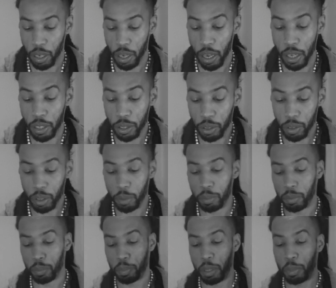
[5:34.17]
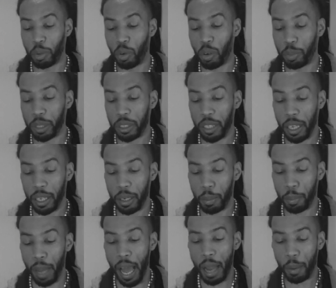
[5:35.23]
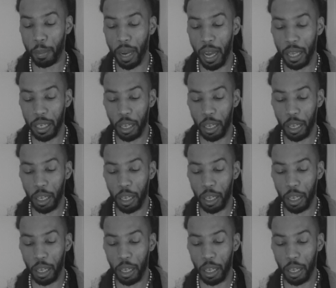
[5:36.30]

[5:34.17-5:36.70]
And it's gonna people gonna be taken aback by it,